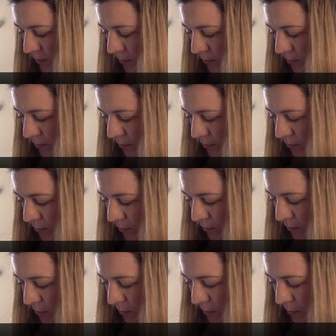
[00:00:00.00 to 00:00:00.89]

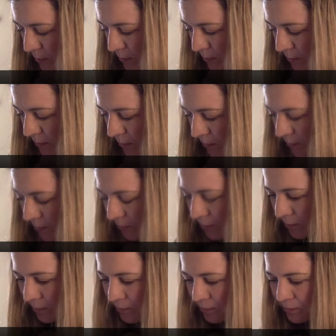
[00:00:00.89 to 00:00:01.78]
(silence)